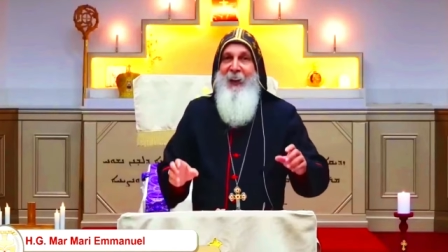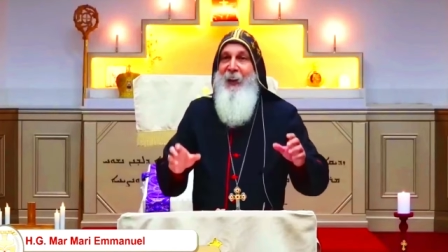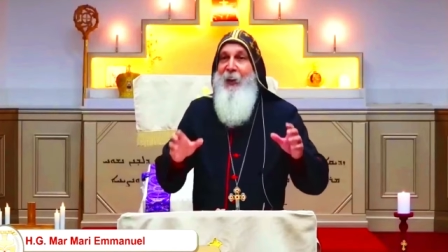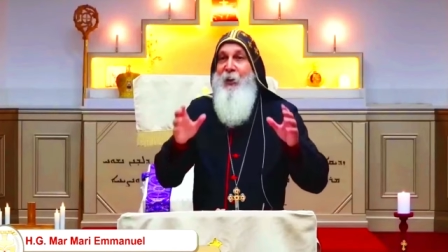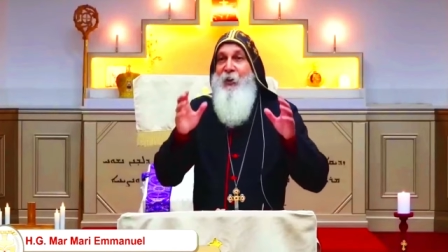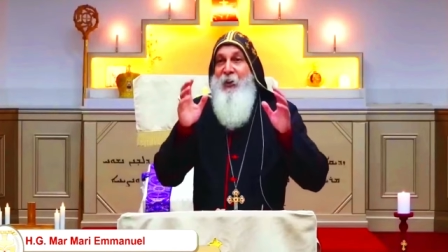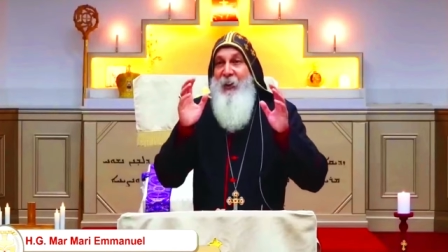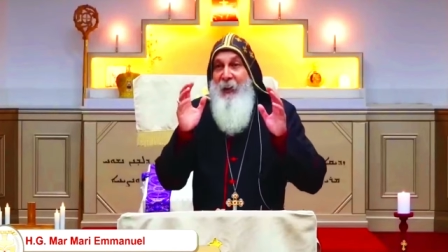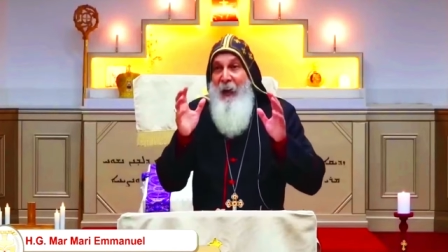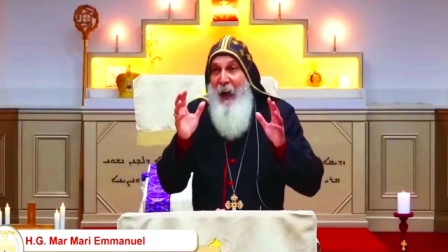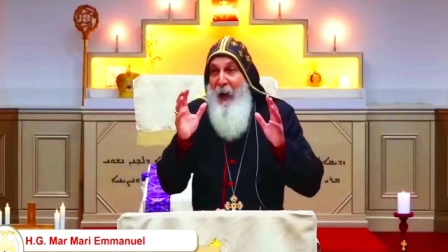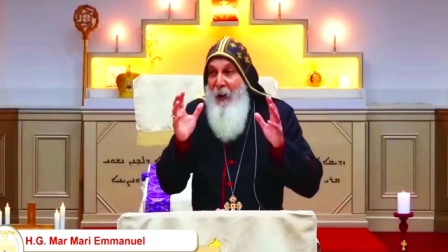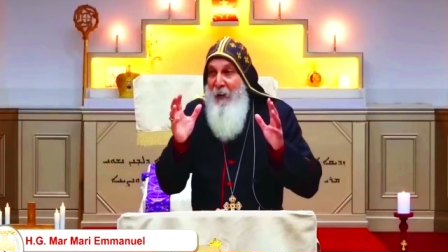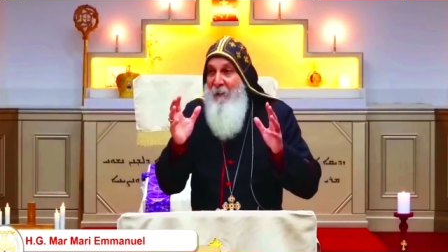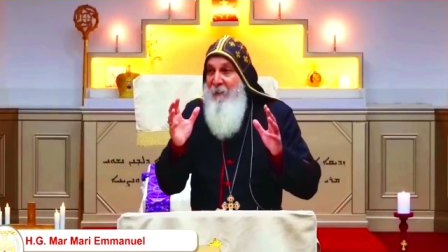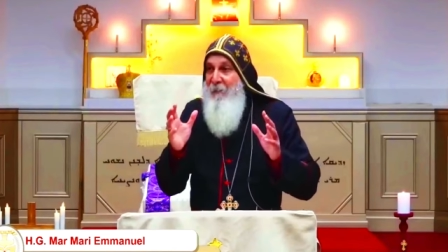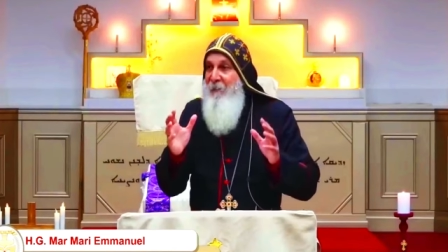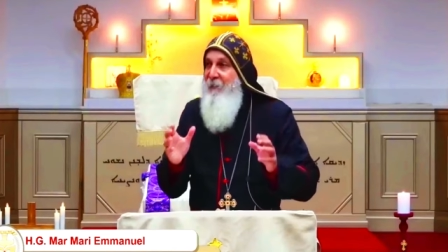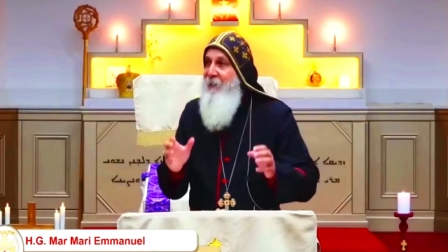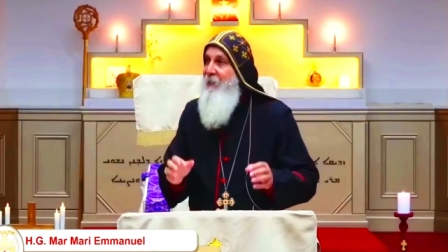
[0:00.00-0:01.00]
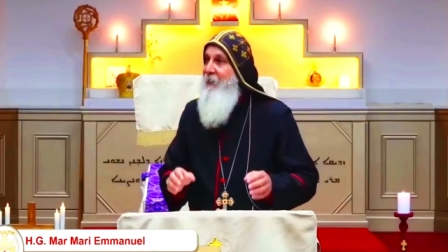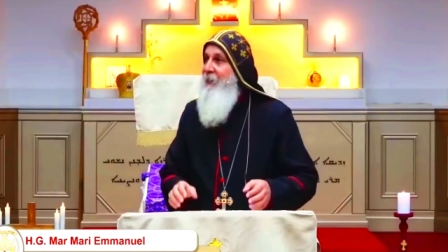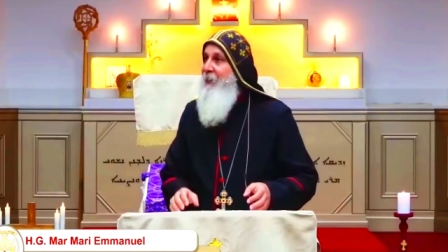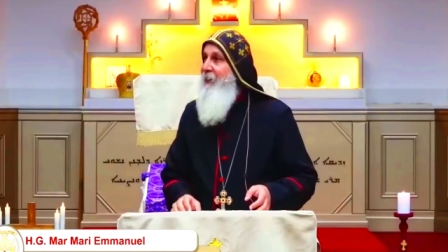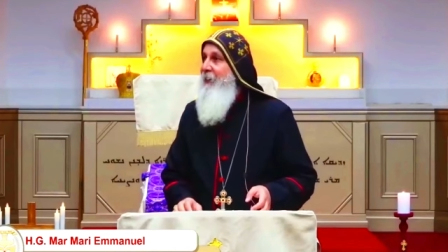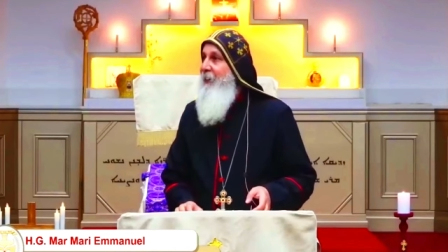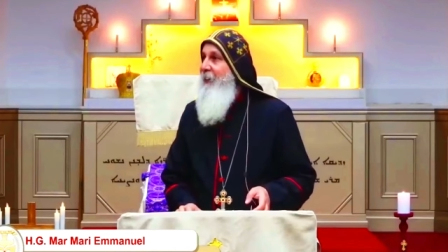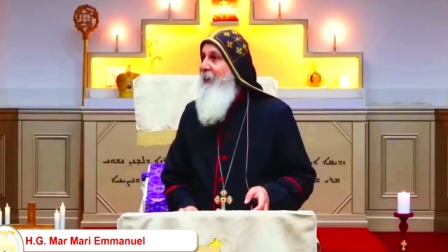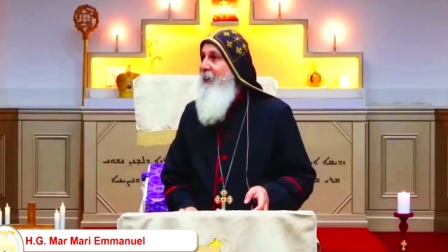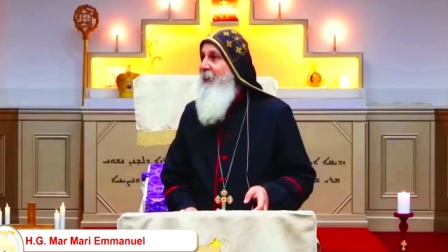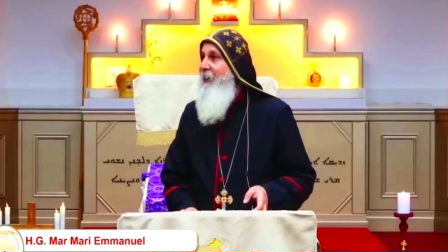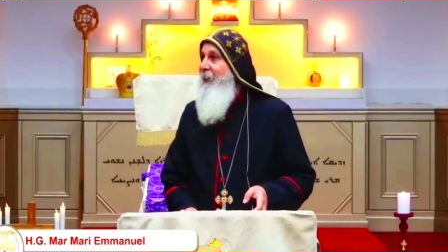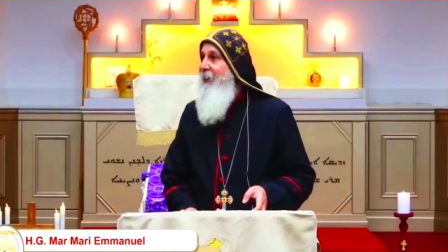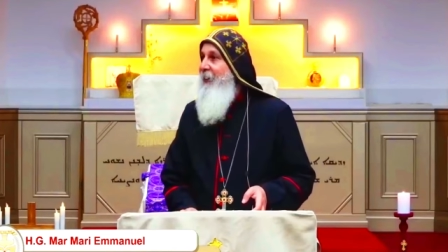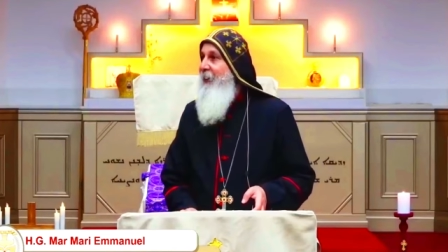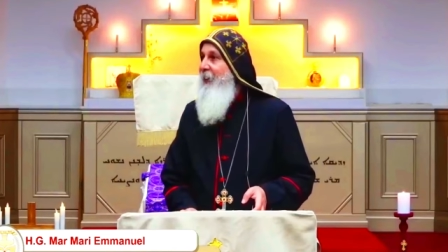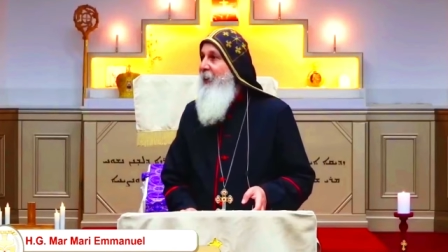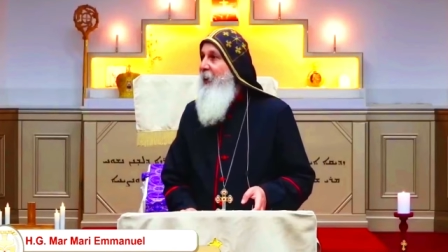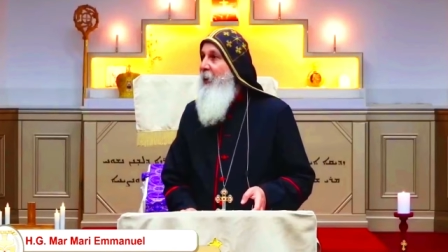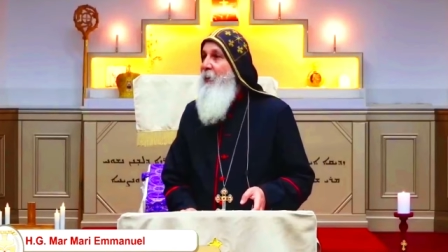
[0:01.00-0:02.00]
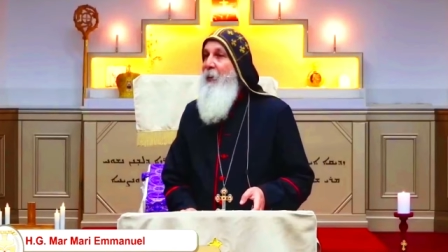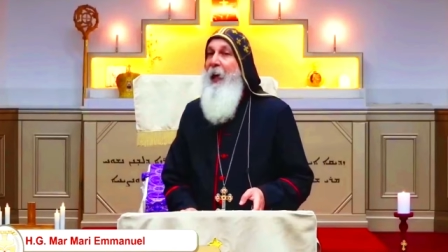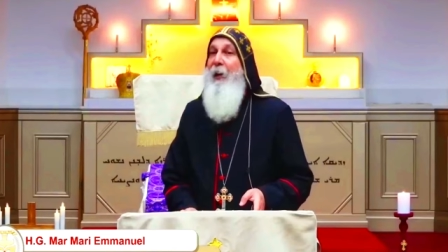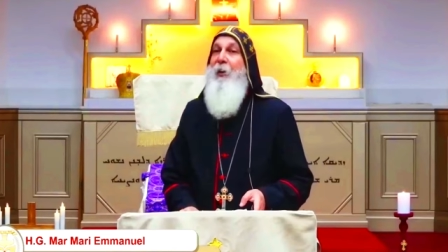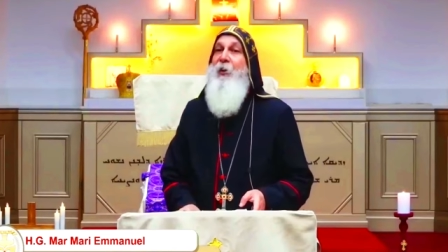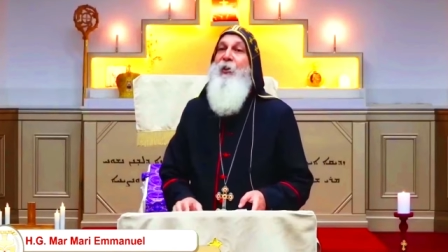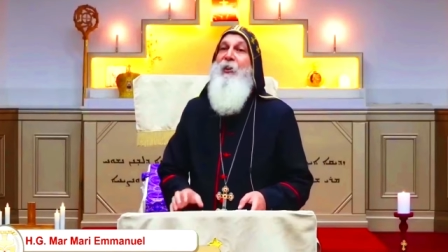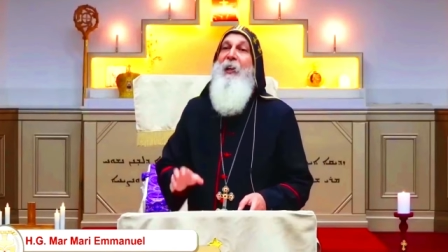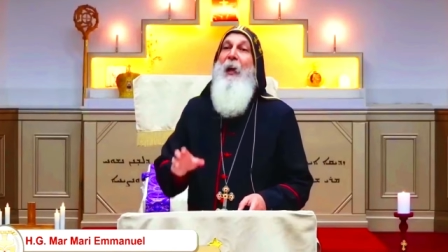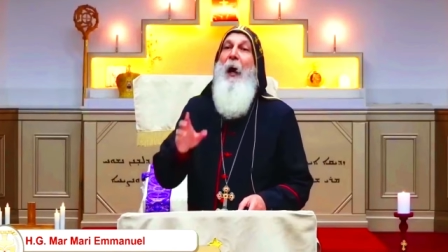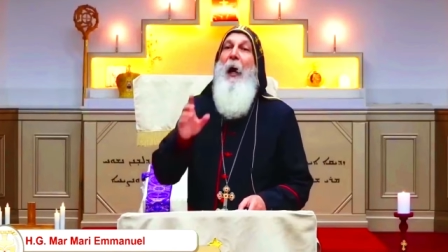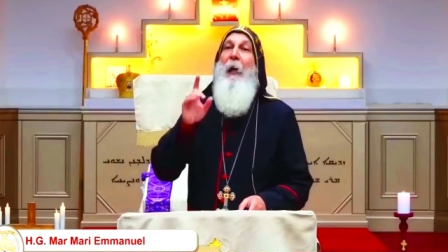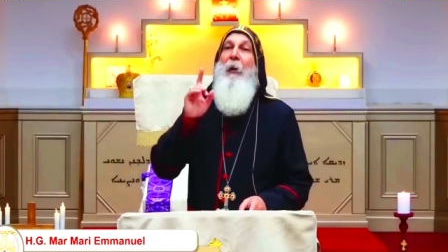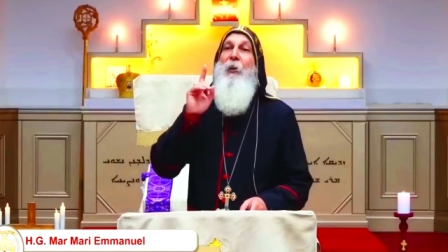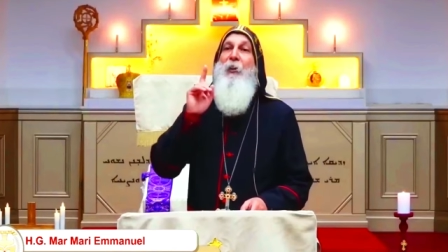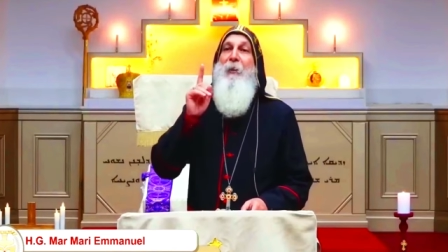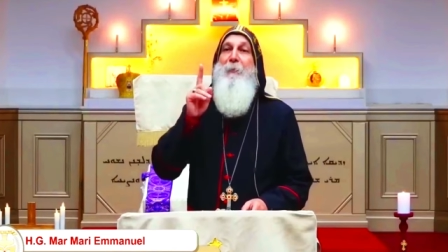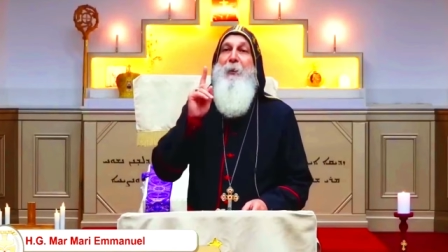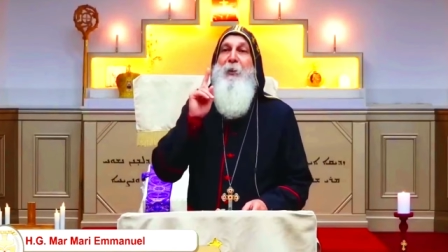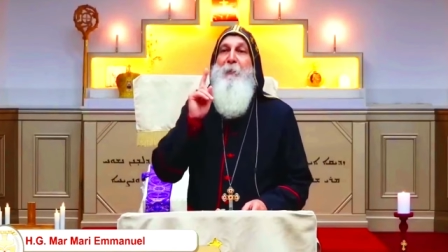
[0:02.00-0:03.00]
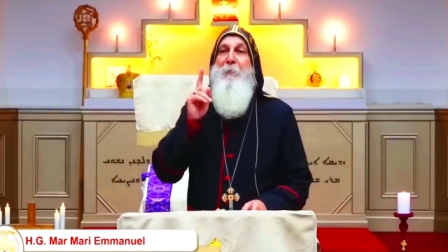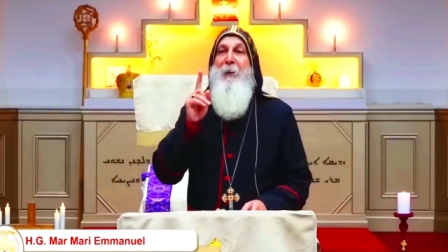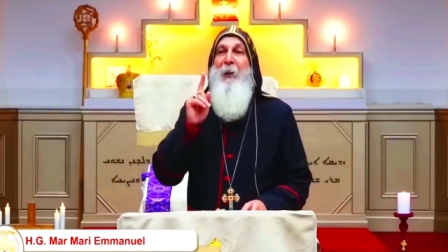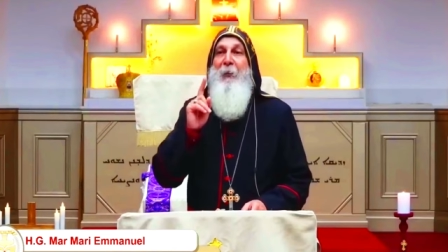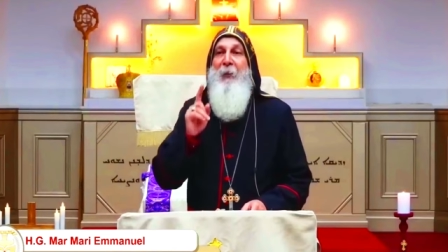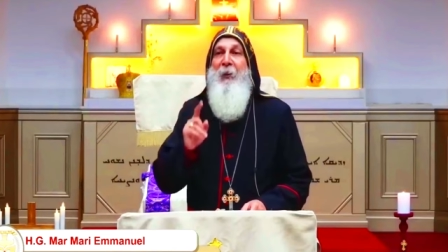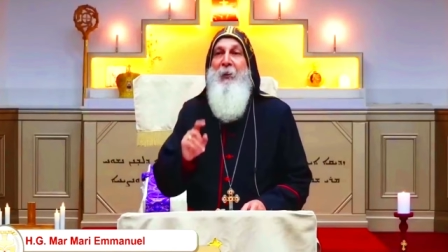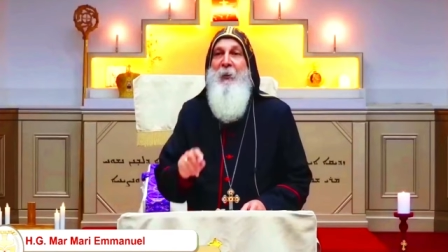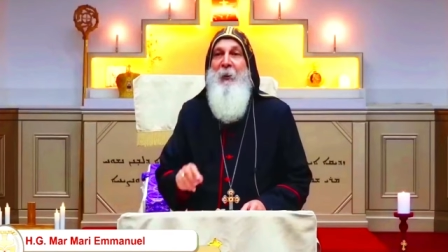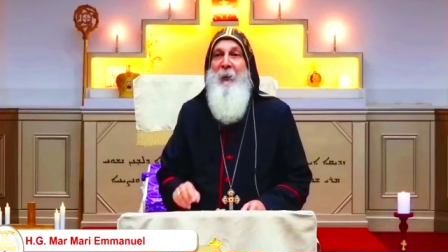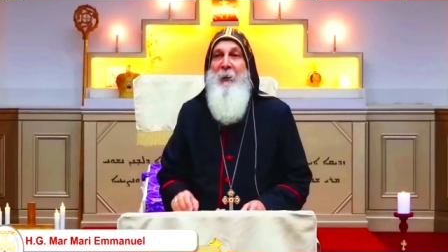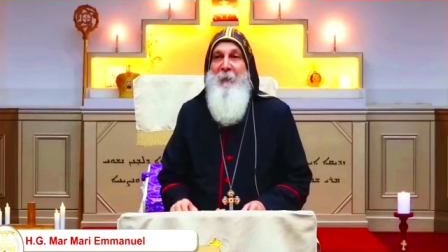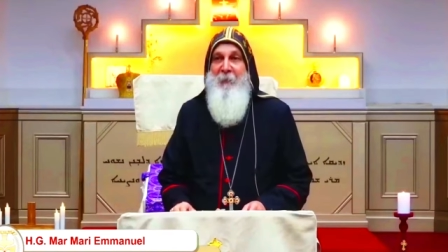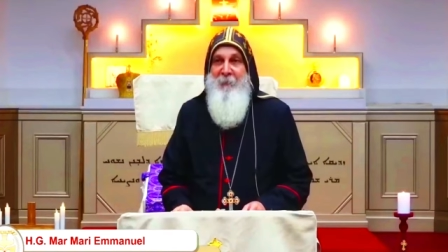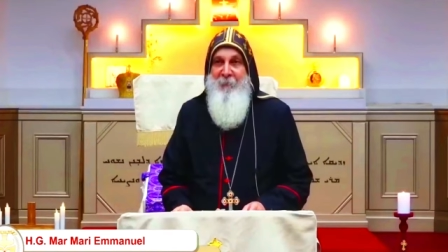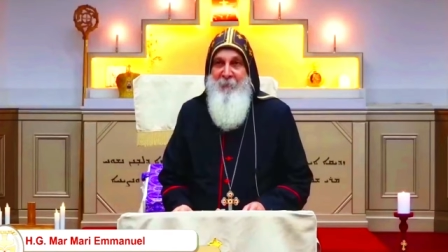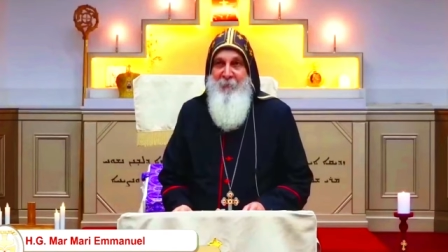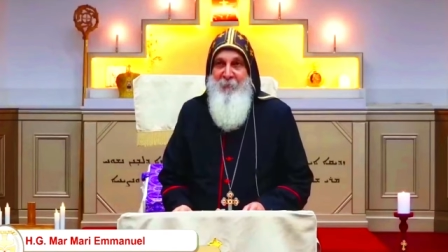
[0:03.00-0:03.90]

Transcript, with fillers: It is love that is the ultimate miracle.